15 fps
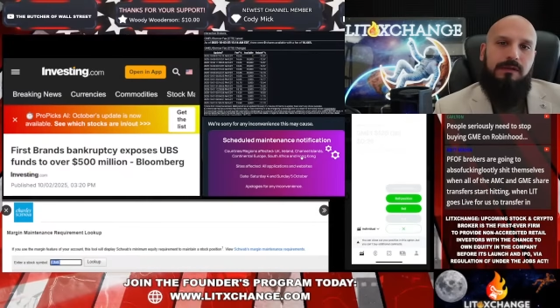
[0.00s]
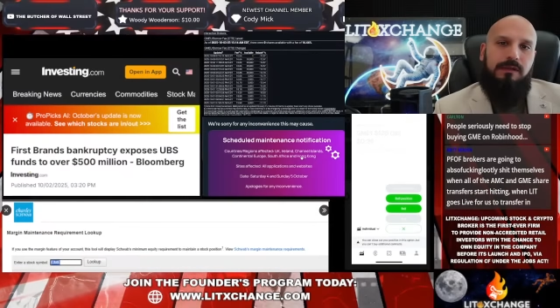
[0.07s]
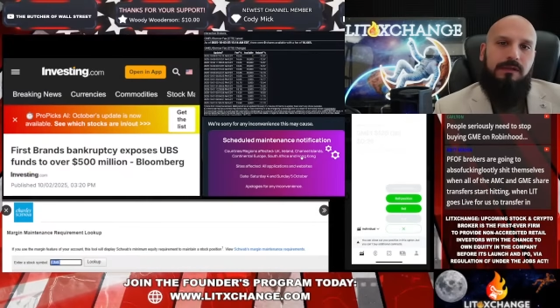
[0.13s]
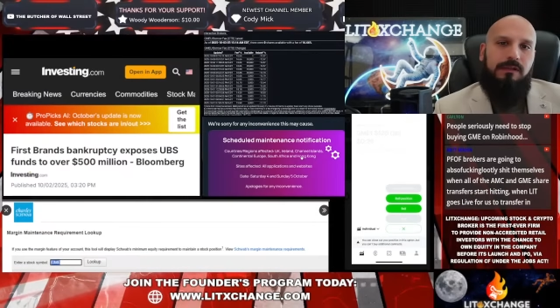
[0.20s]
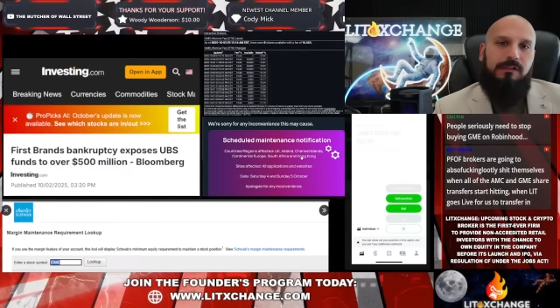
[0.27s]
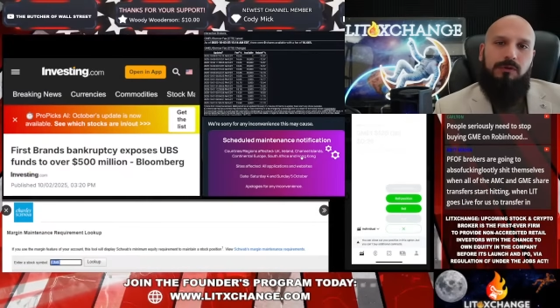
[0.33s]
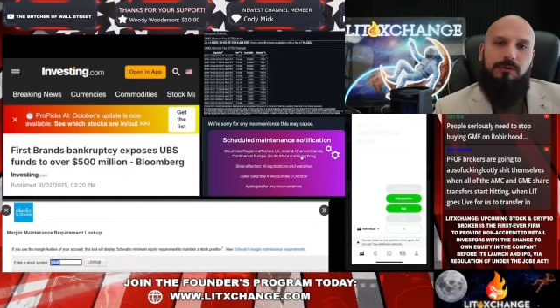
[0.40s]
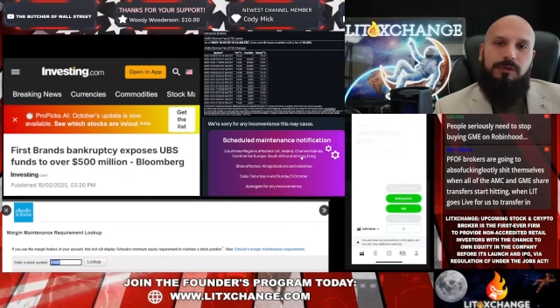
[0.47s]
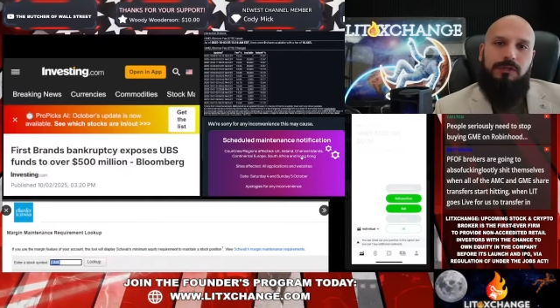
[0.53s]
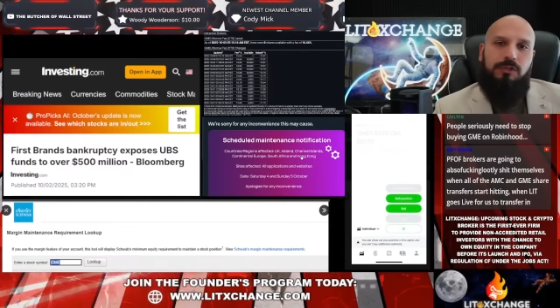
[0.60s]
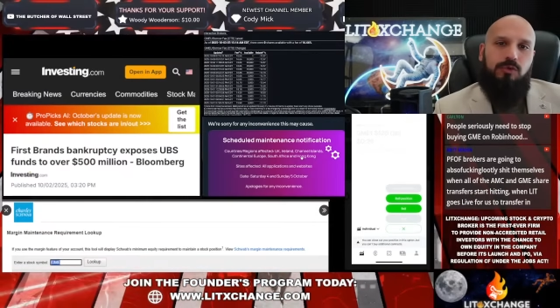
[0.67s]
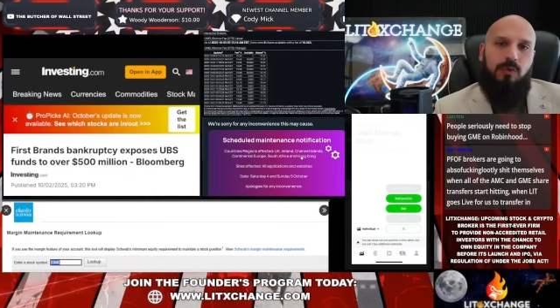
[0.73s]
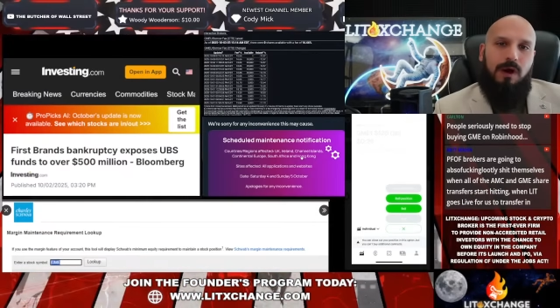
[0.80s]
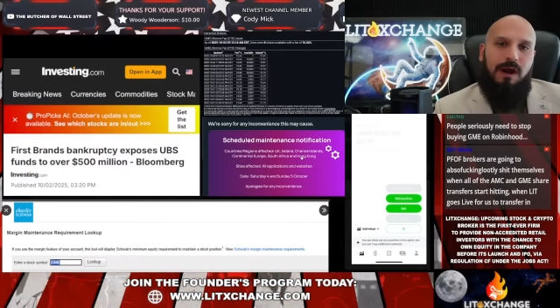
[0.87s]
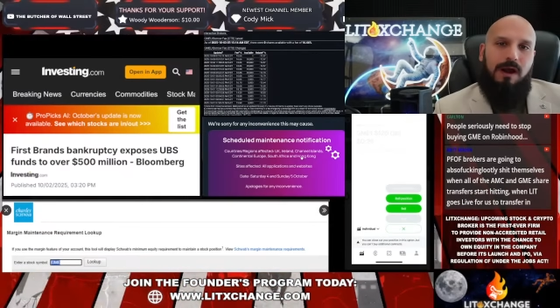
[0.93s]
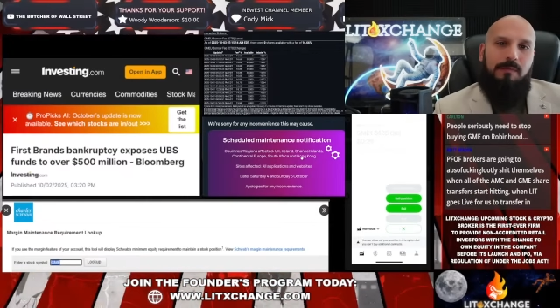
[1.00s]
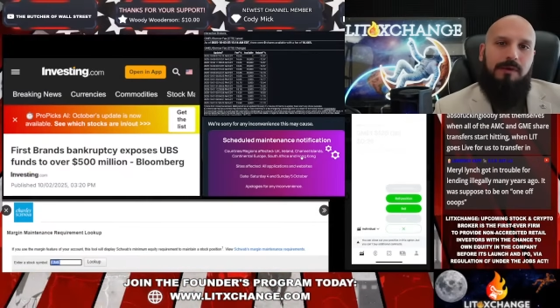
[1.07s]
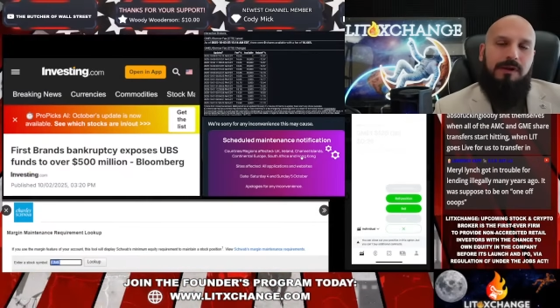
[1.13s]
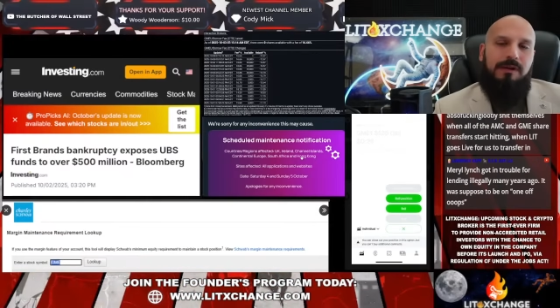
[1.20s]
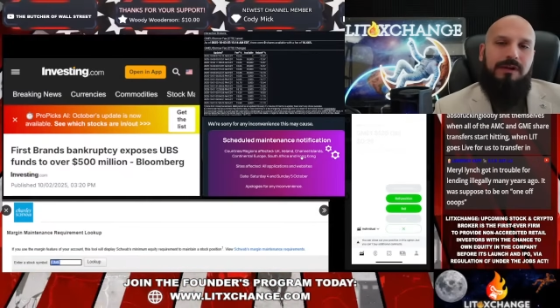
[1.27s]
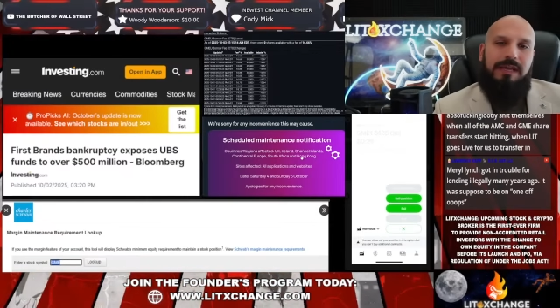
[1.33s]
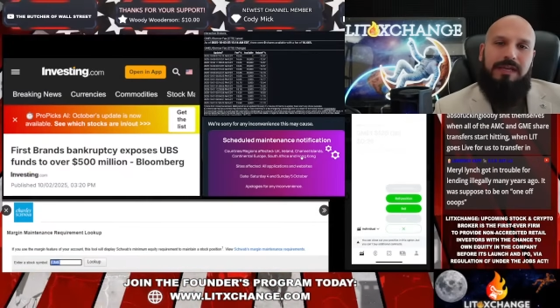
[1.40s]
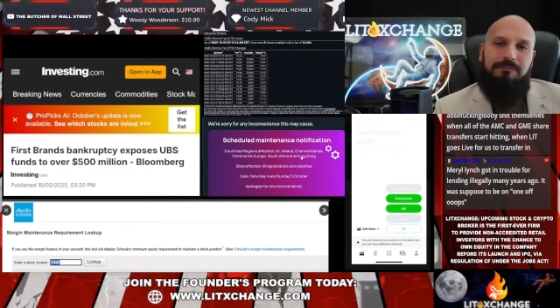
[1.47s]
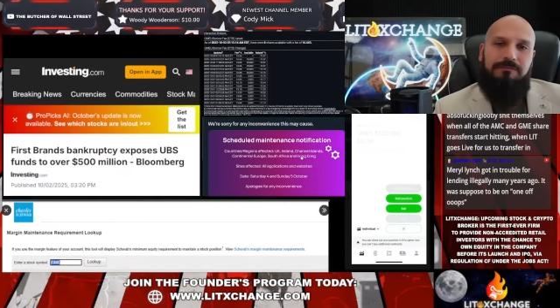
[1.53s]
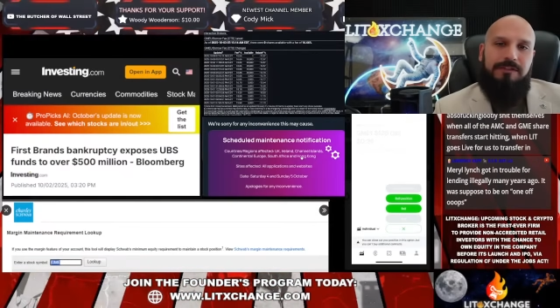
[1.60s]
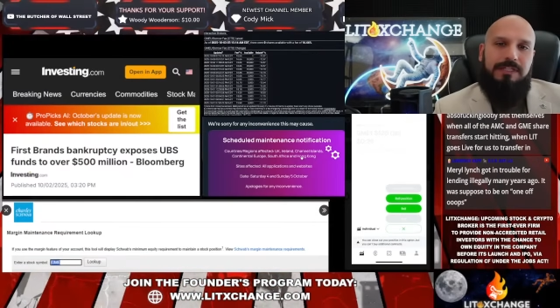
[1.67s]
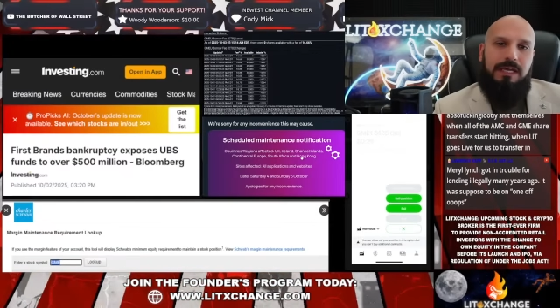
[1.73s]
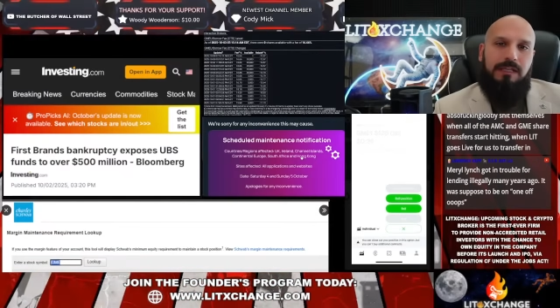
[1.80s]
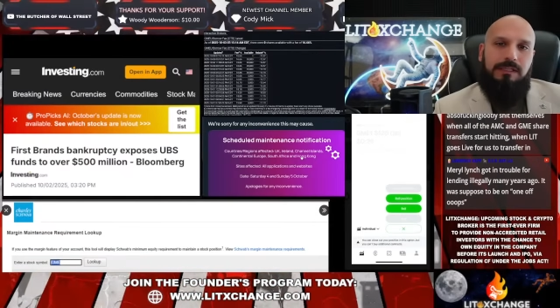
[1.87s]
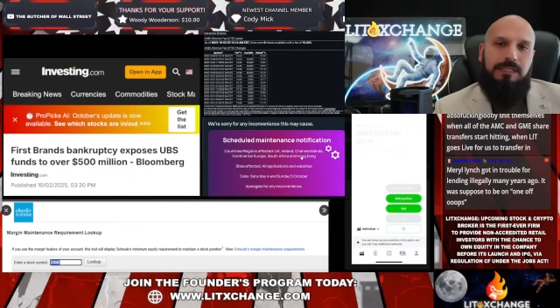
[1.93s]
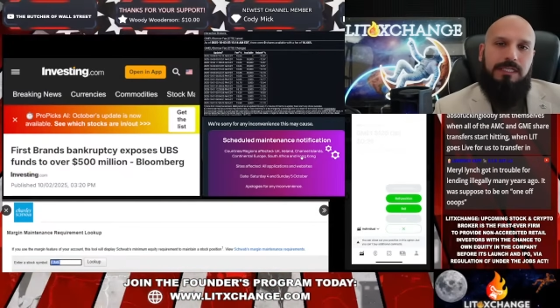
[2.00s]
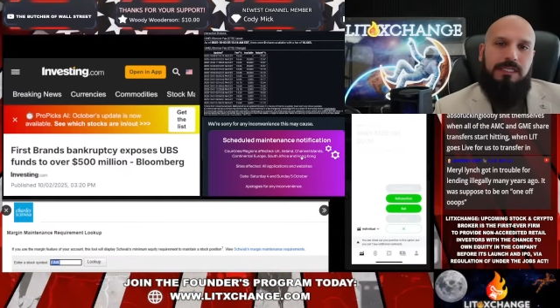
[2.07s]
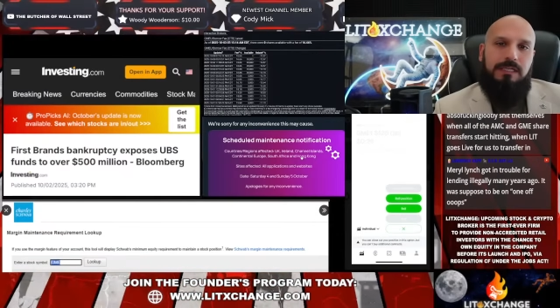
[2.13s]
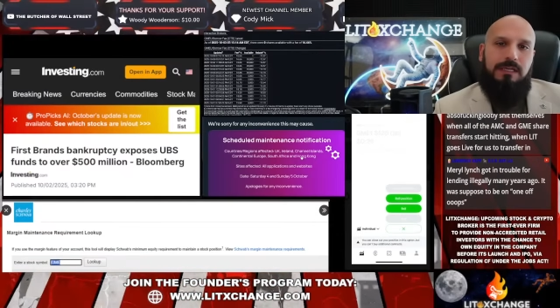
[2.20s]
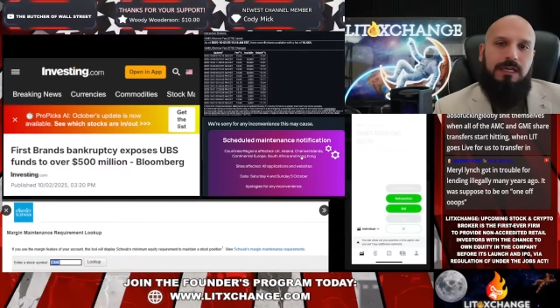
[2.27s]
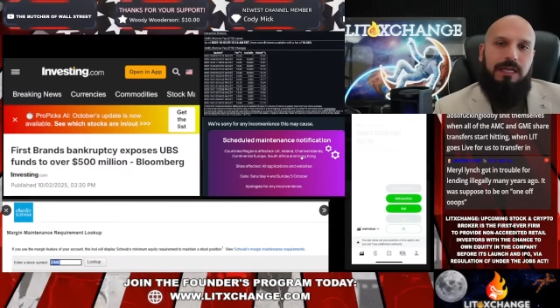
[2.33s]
including Schwab, and Fidelity,